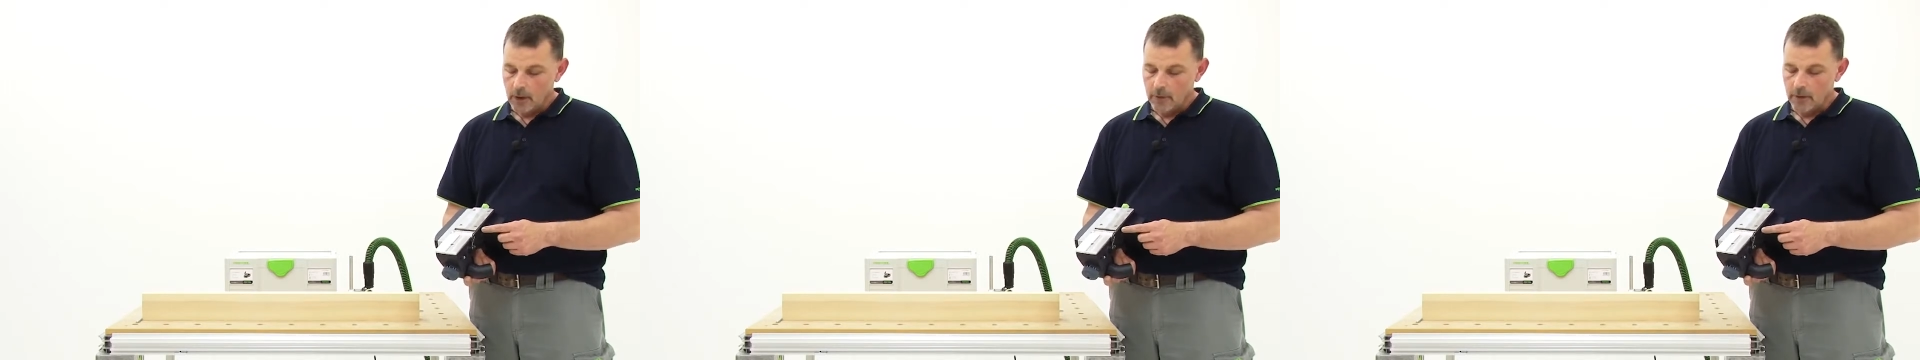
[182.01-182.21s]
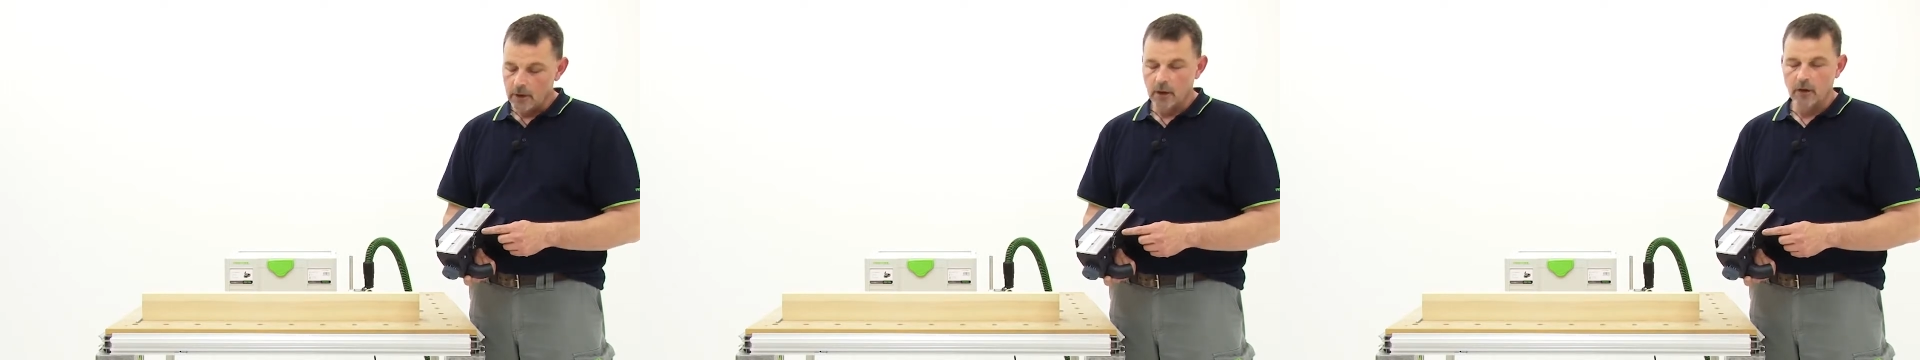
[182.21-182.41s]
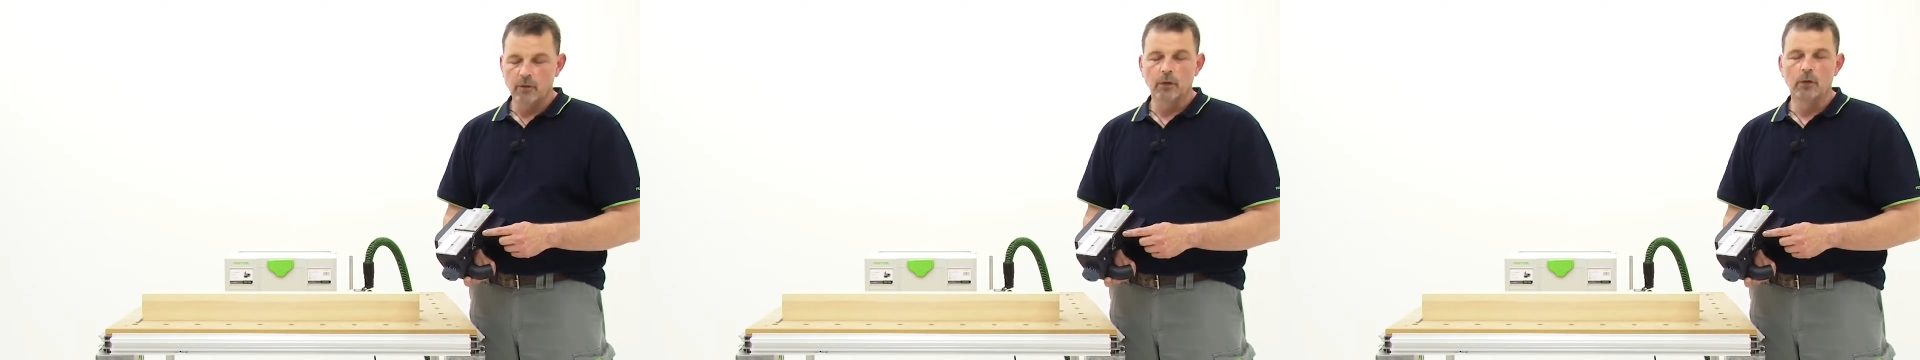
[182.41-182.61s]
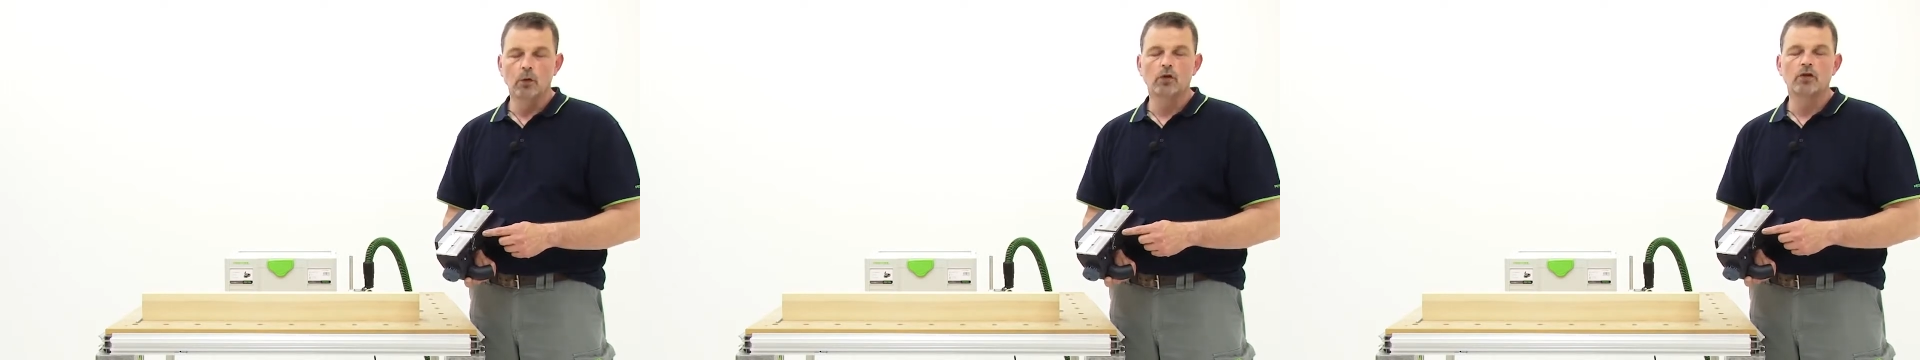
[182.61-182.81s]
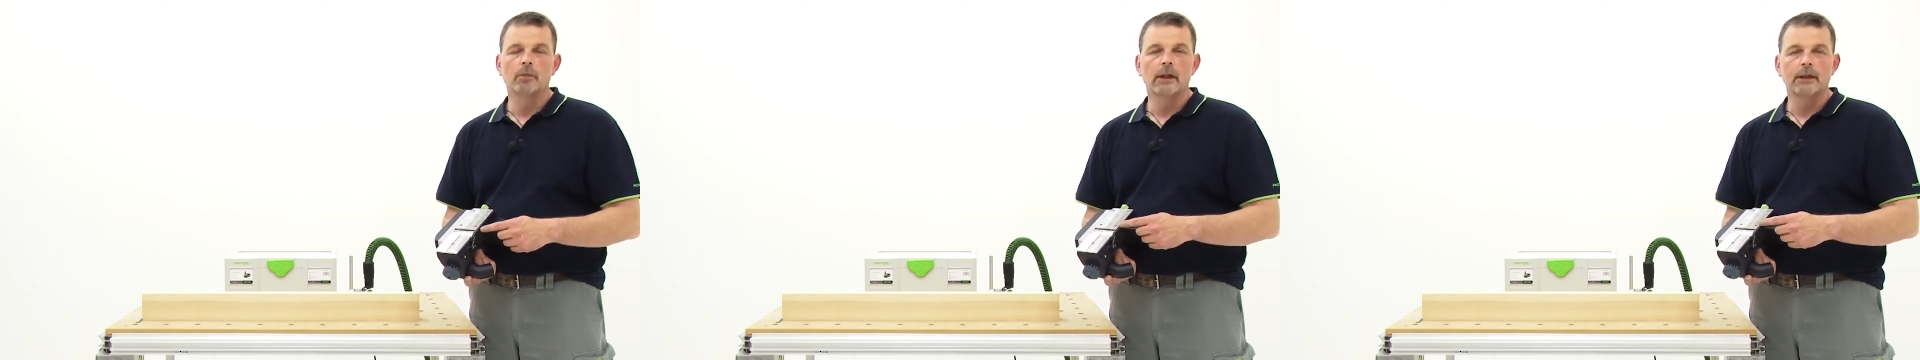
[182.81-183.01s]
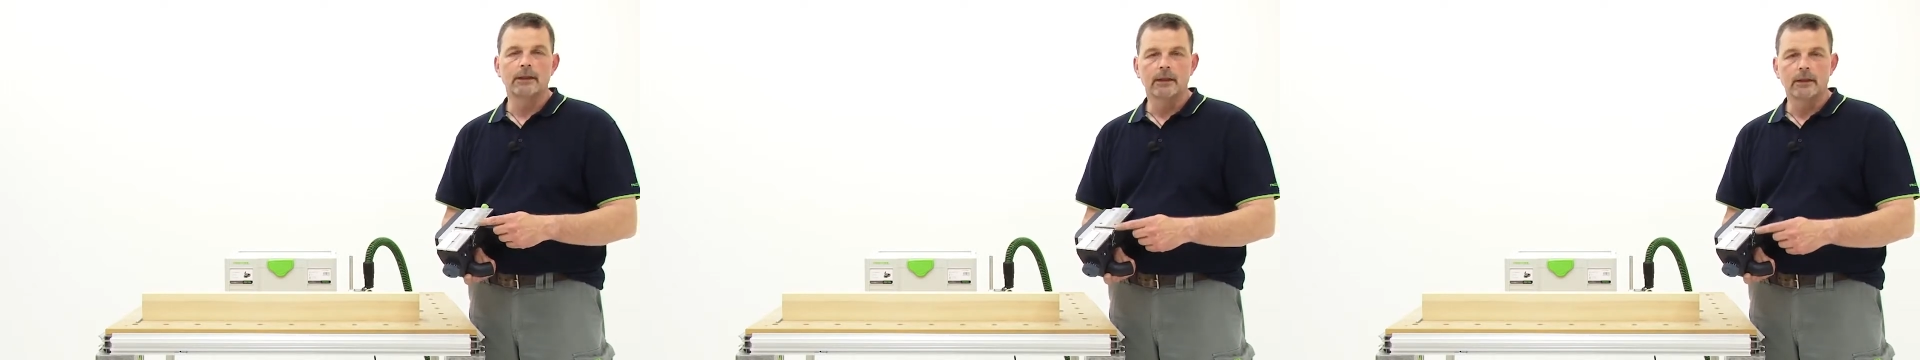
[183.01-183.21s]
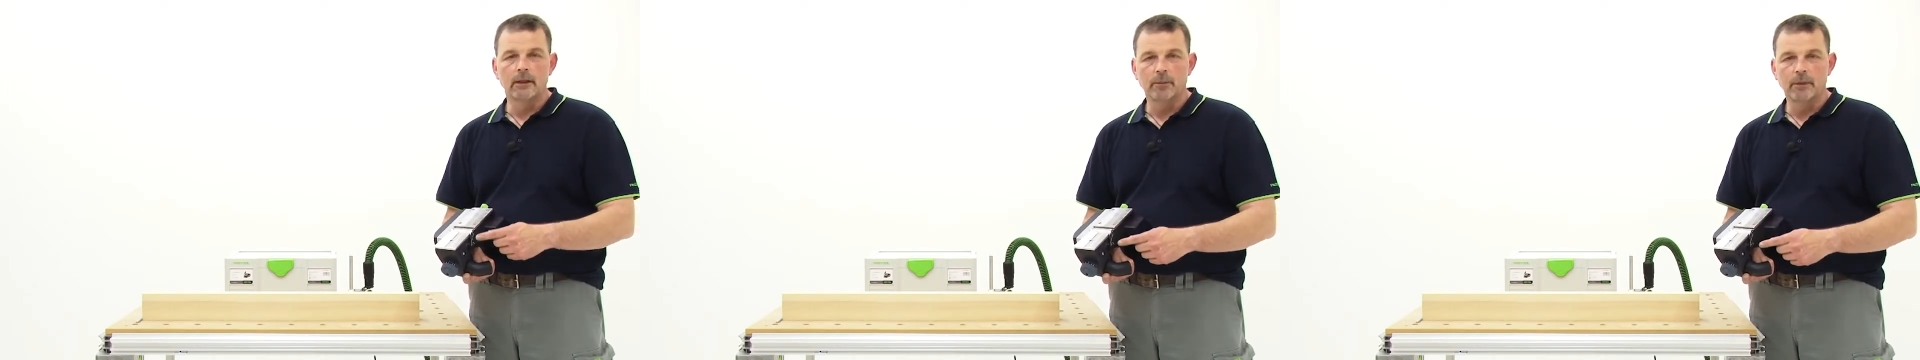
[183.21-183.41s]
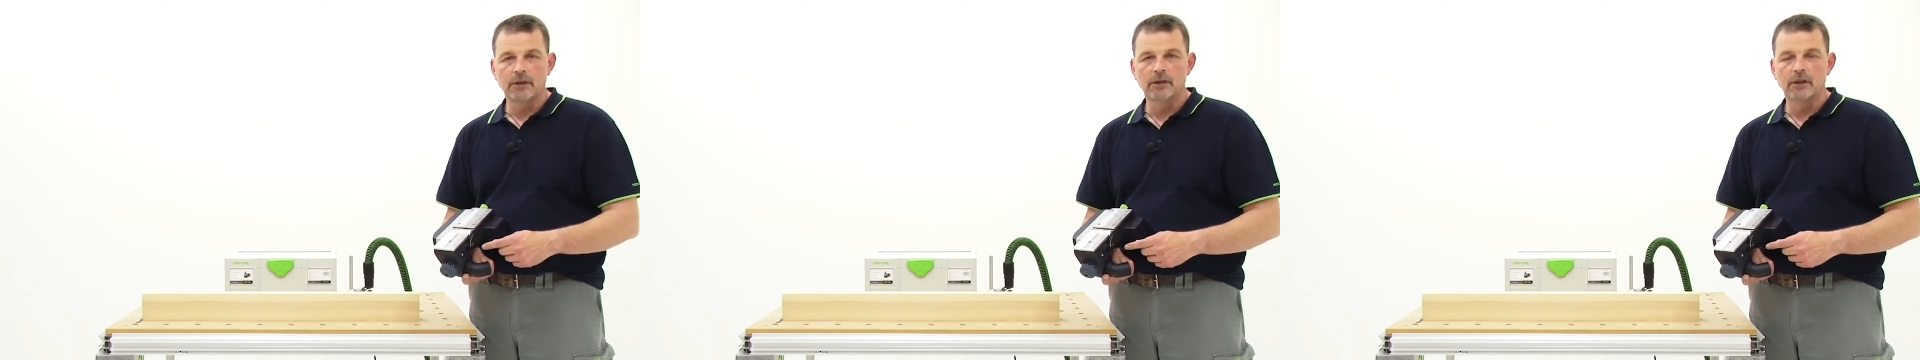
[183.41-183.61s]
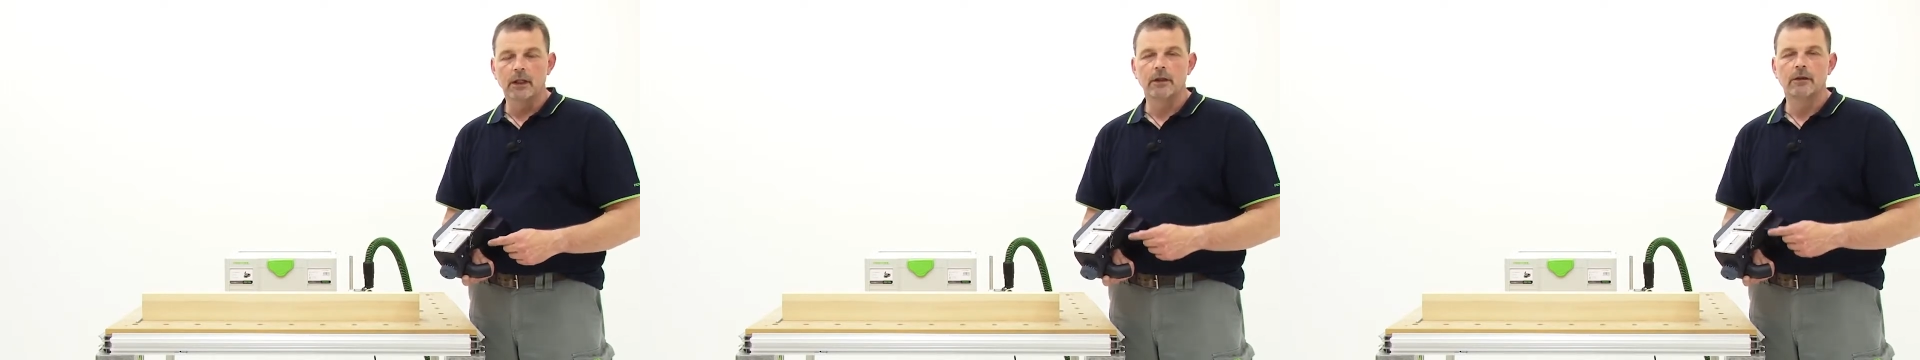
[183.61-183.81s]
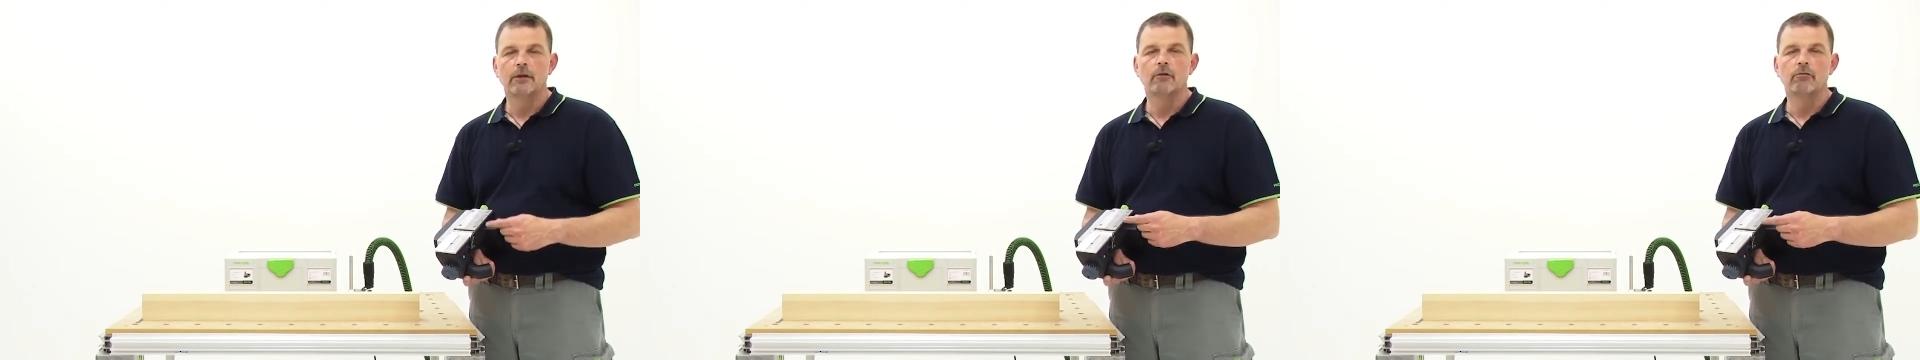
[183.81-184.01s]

The knife will automatically be set to the